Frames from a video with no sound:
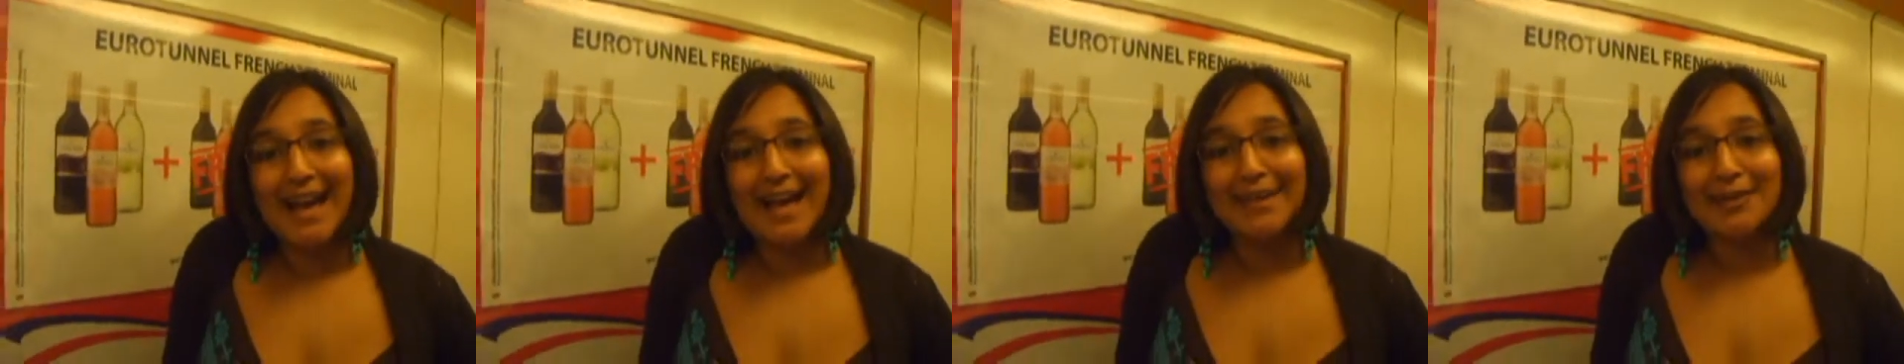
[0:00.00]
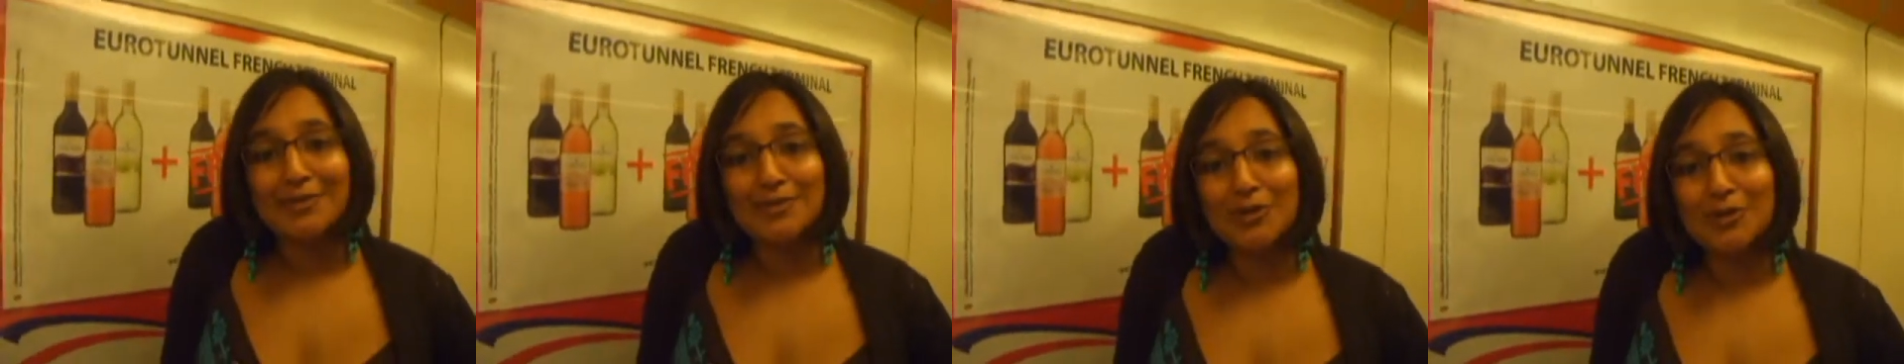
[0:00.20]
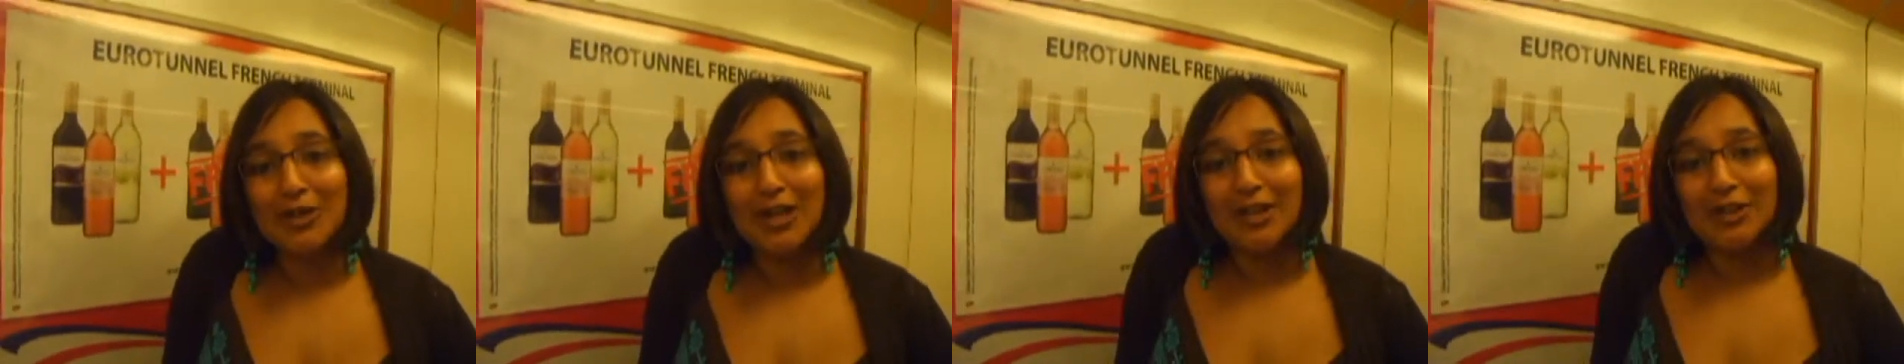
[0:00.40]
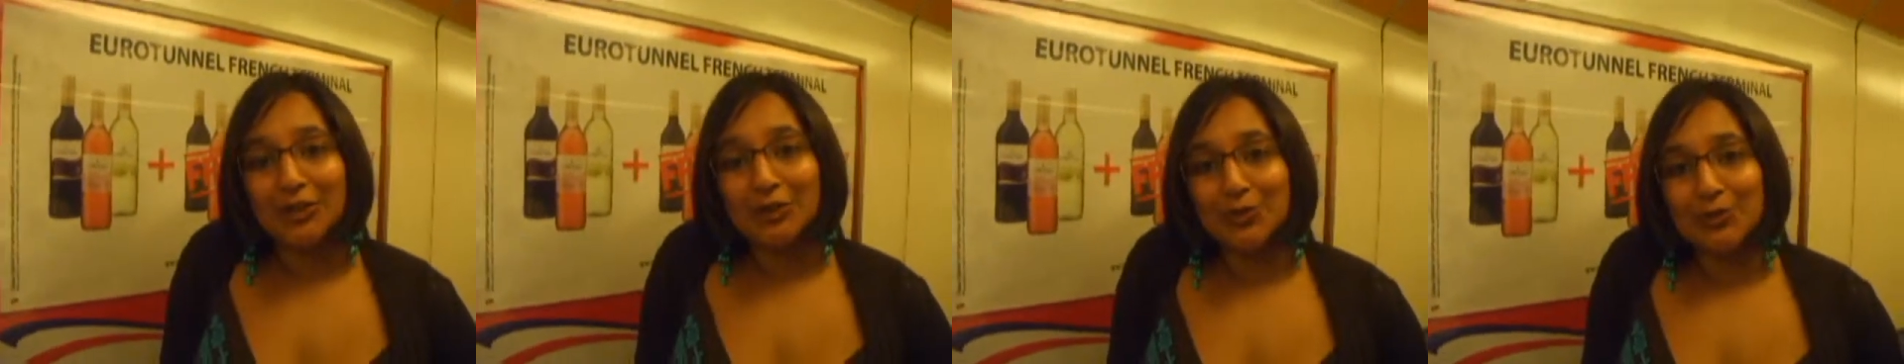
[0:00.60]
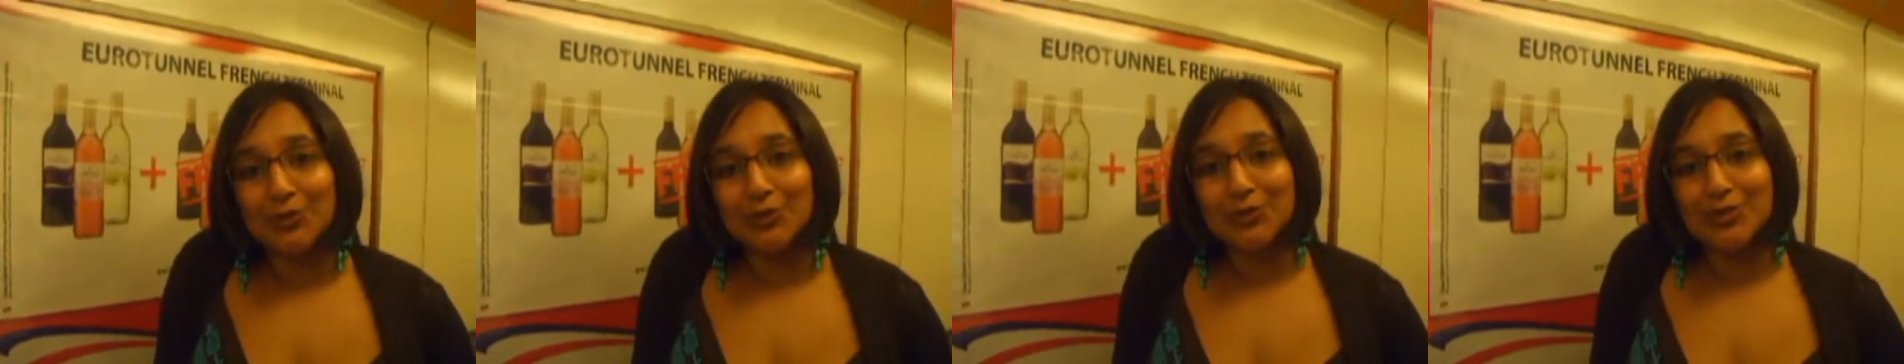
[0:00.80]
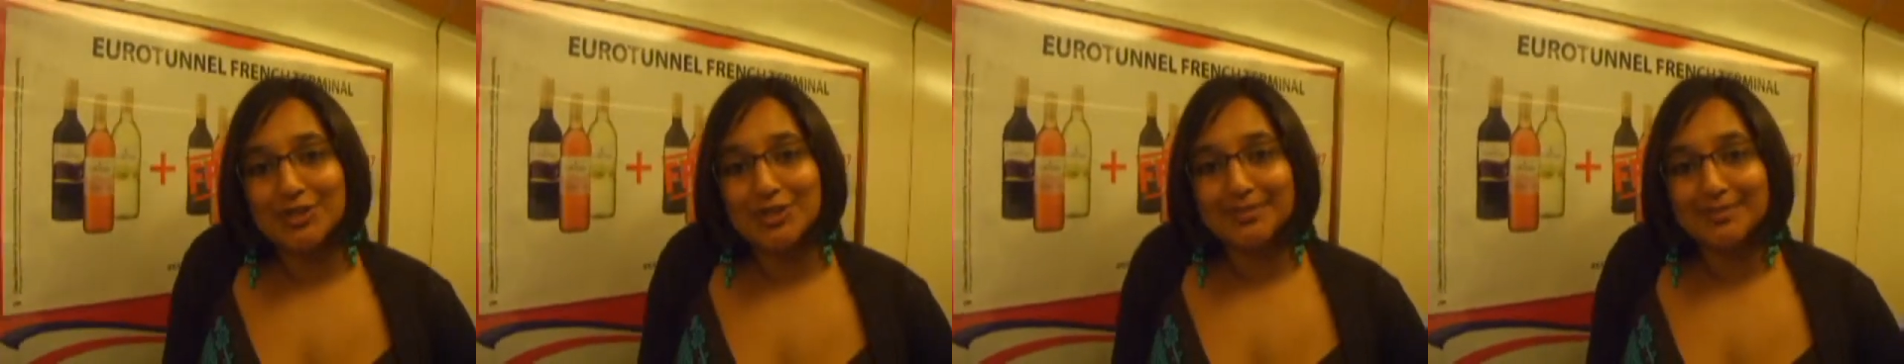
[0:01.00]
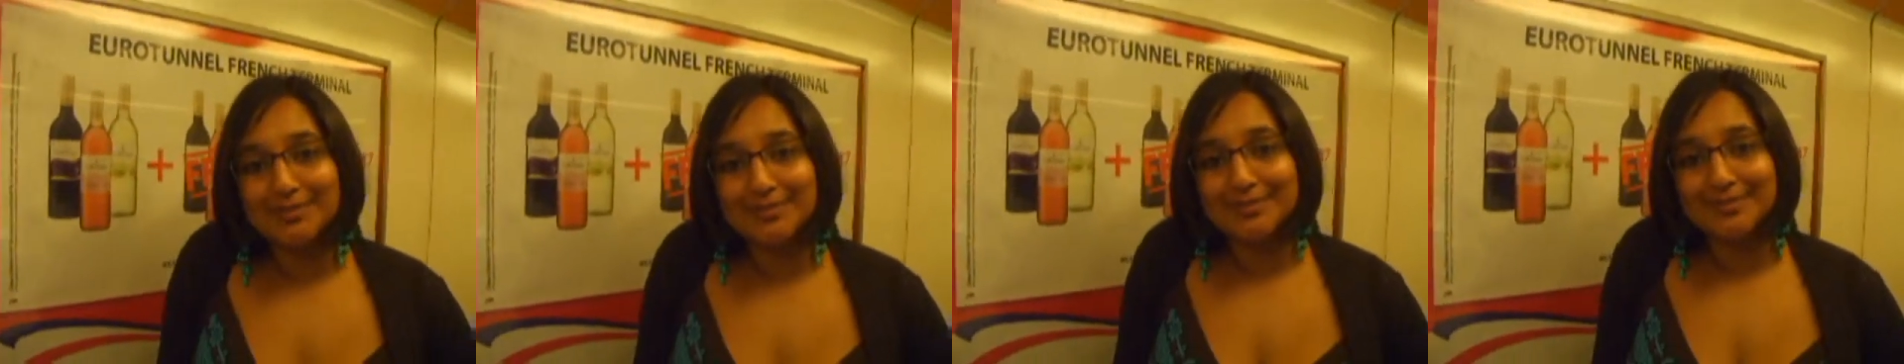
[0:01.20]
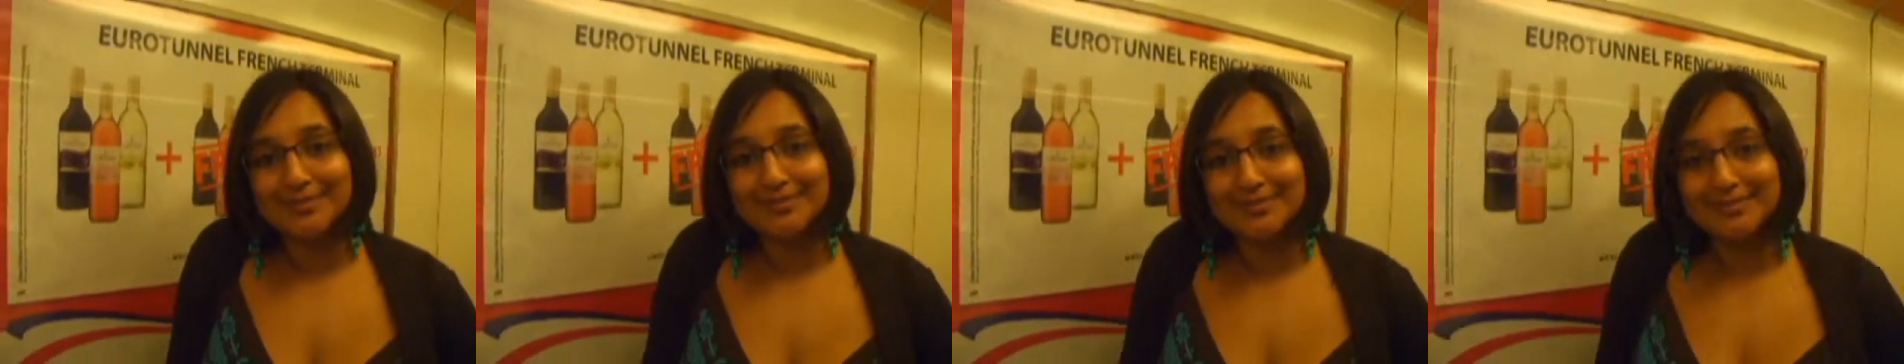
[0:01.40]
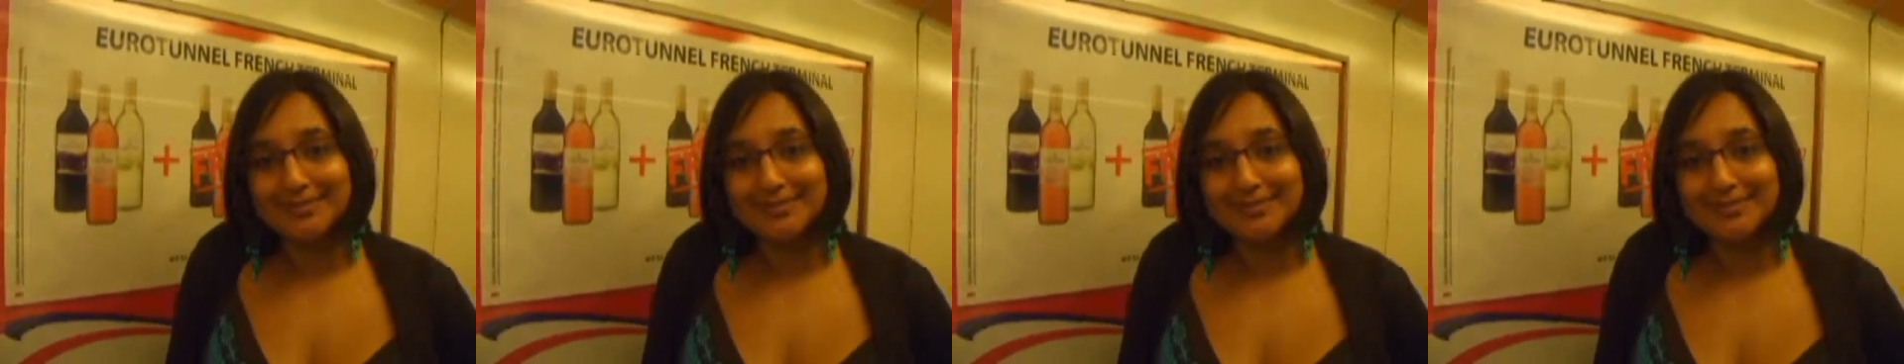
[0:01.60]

and the Moulin Rouge.